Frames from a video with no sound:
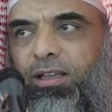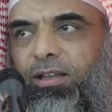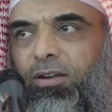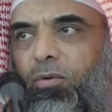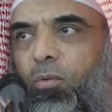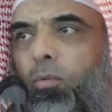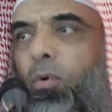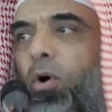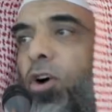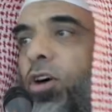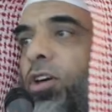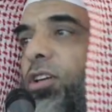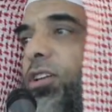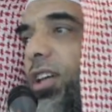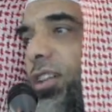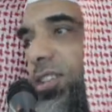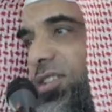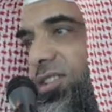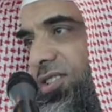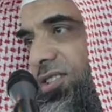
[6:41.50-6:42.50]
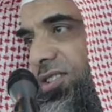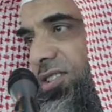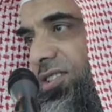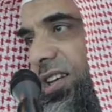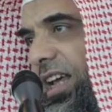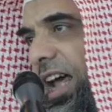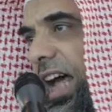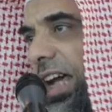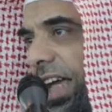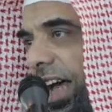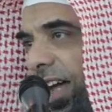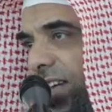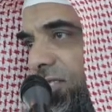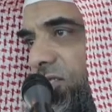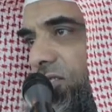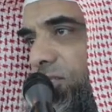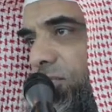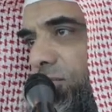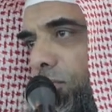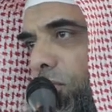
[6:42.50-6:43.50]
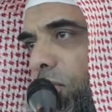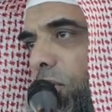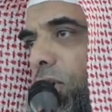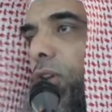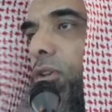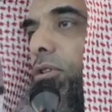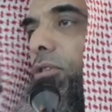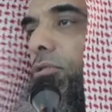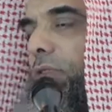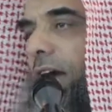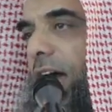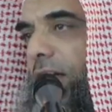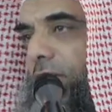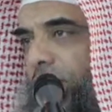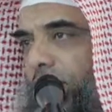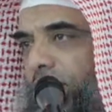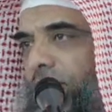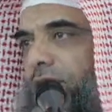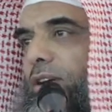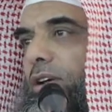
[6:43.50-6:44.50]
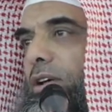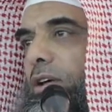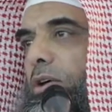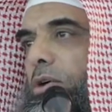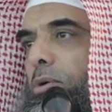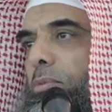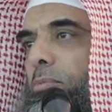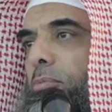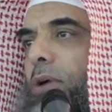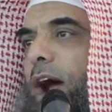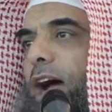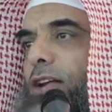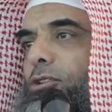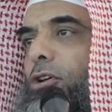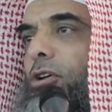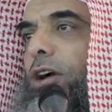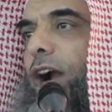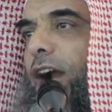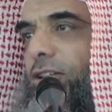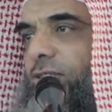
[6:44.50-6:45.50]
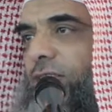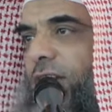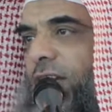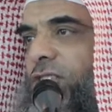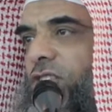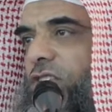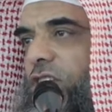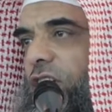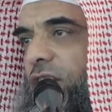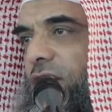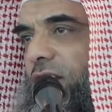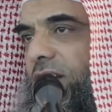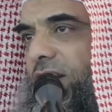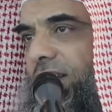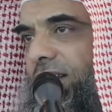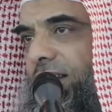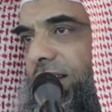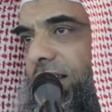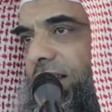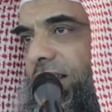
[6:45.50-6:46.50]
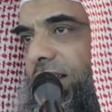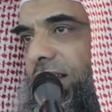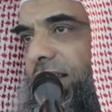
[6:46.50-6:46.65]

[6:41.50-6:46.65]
warned us against, or rather brought to our attention,